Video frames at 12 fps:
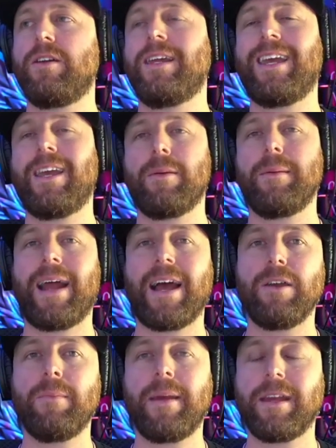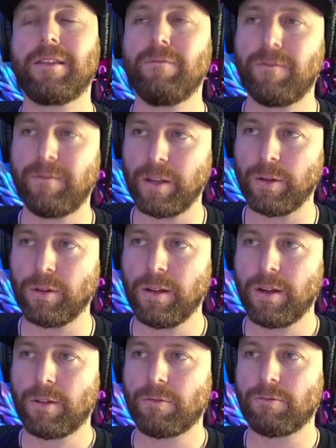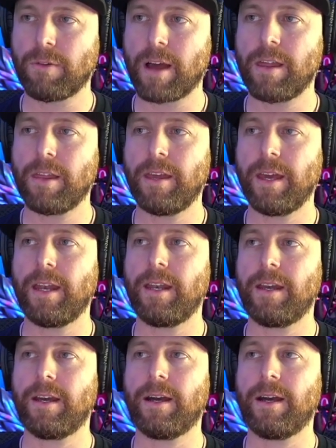they care about how you make them feel rather than